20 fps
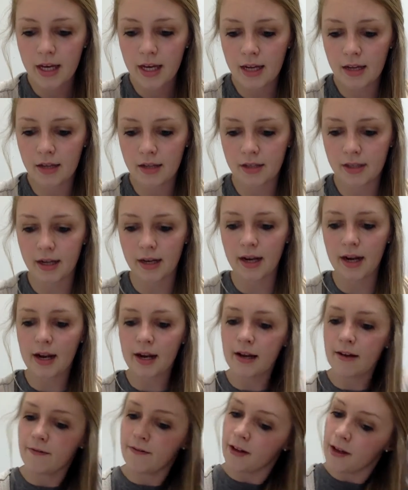In the
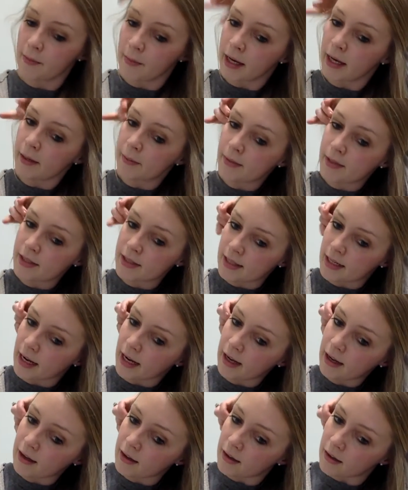city, if he made a
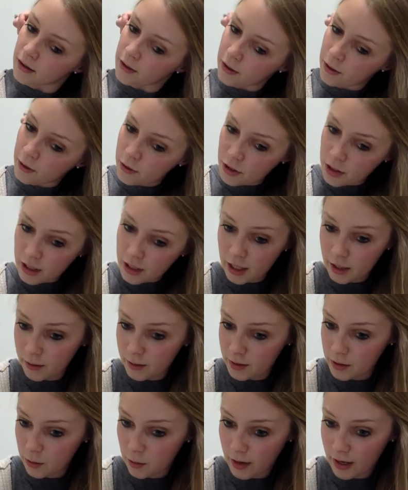mistake, usually there
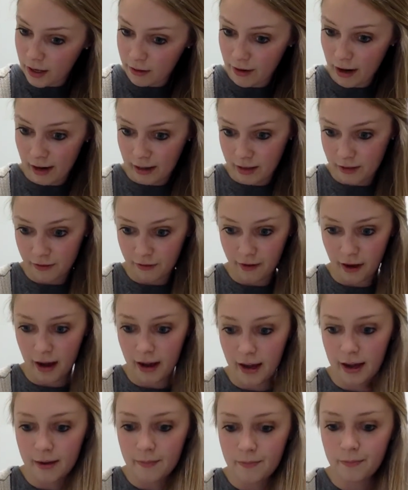was a way to rectify
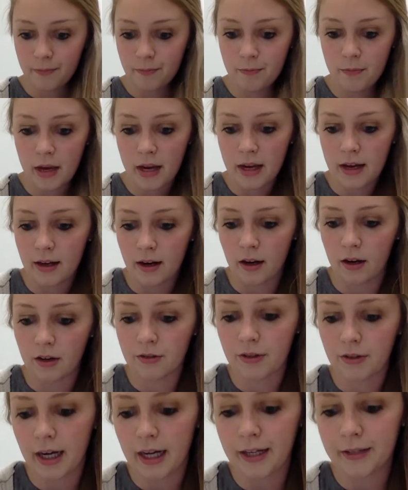it, make it
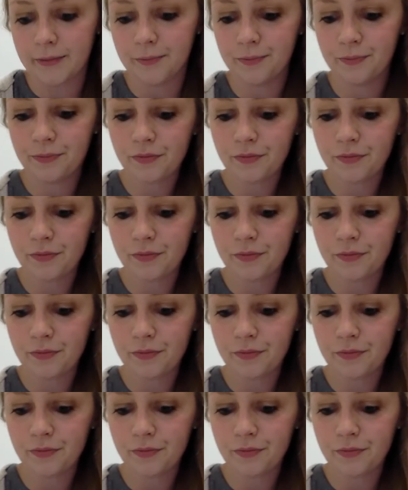all right.